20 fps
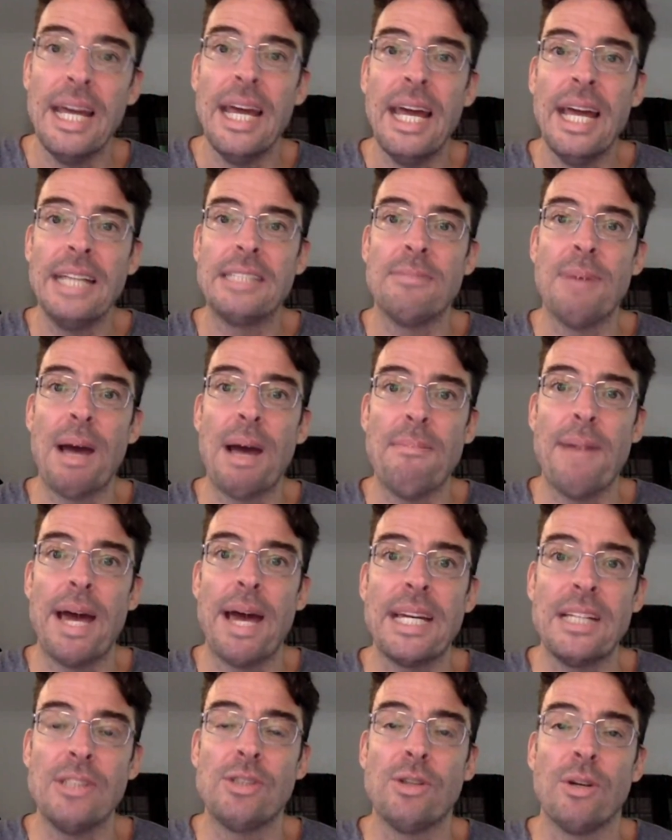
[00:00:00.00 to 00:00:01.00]
It's about
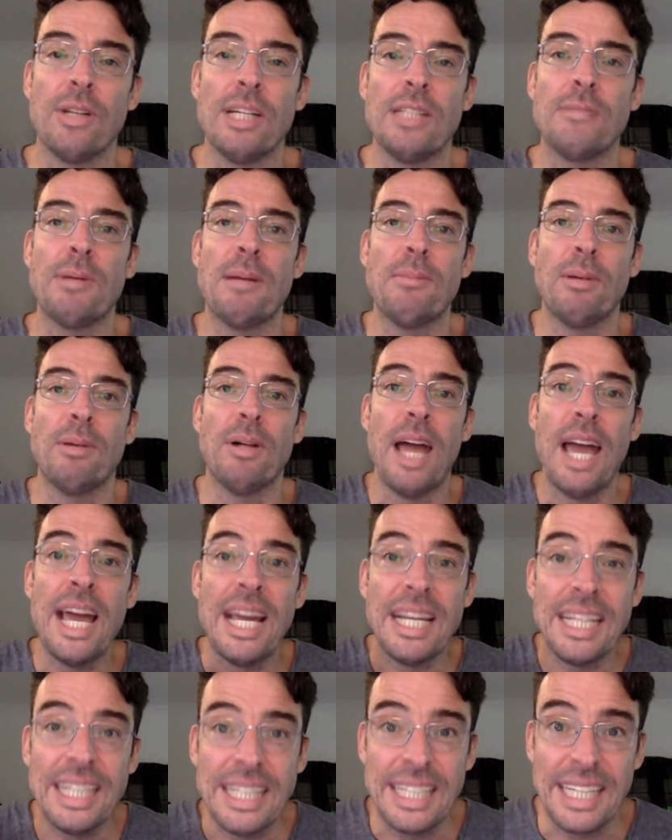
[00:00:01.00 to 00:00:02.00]
making sure these people
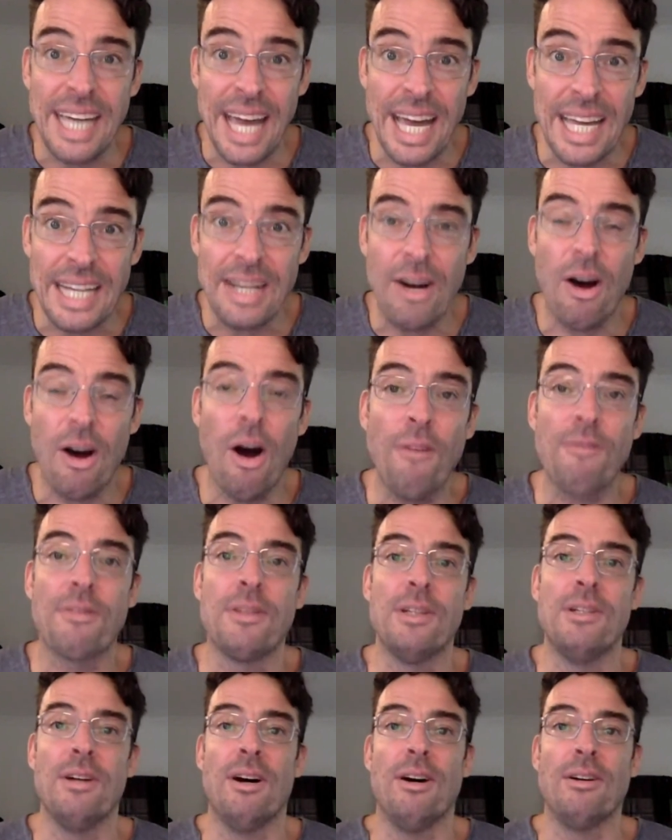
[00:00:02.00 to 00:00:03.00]
get off
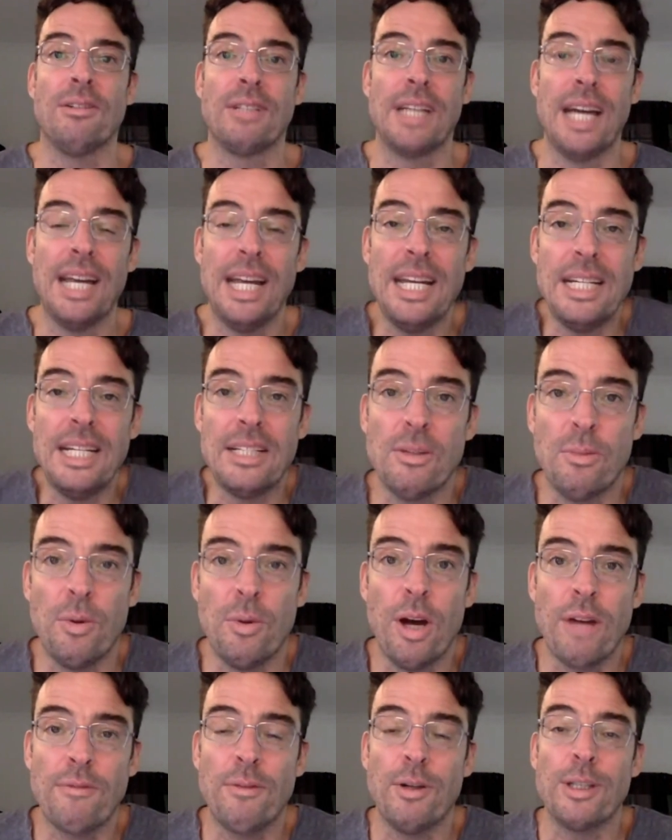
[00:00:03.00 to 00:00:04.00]
the dole, get into the
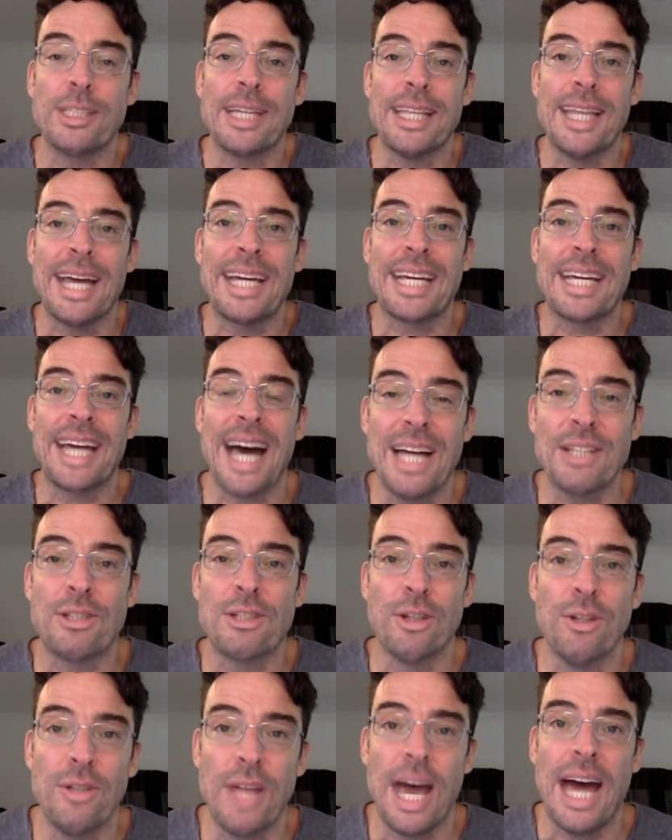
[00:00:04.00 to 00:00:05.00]
workforce, and they can't
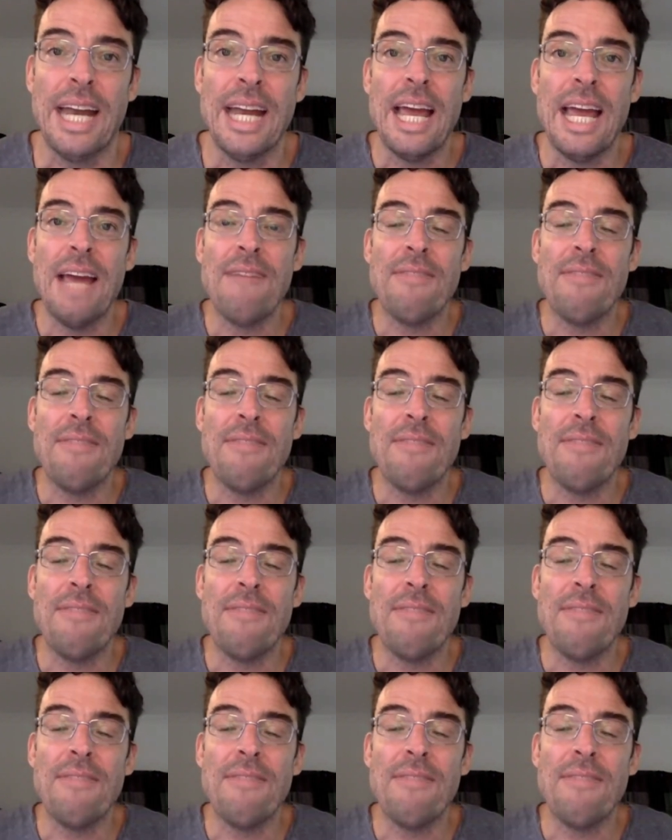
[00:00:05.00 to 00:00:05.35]
do that.